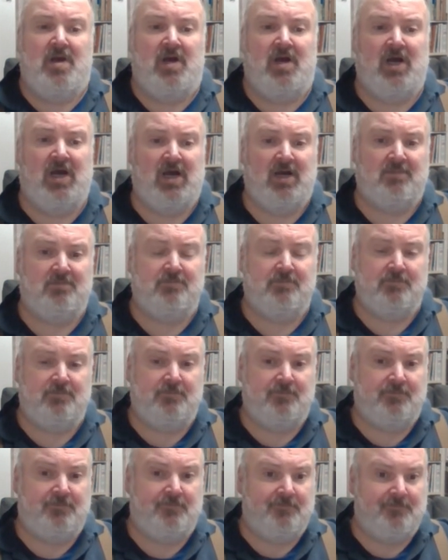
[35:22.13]
Um,
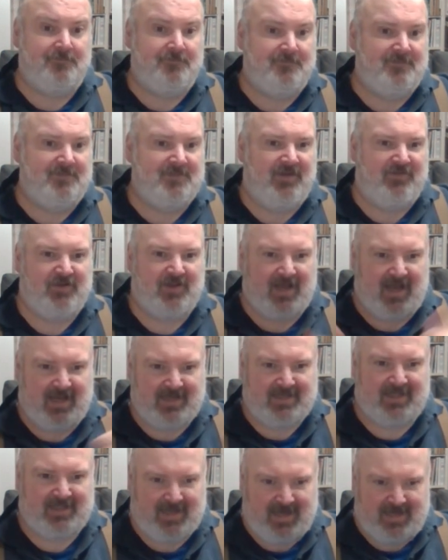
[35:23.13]
if you
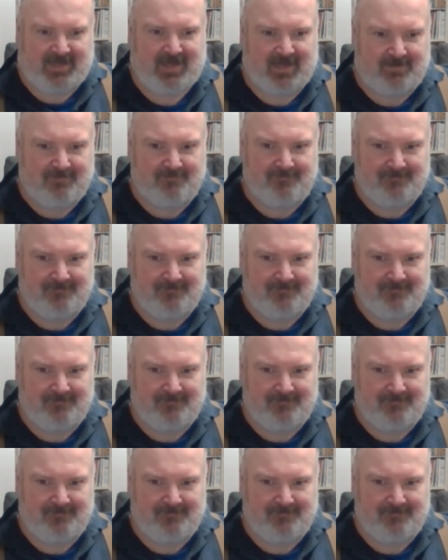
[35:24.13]
like it,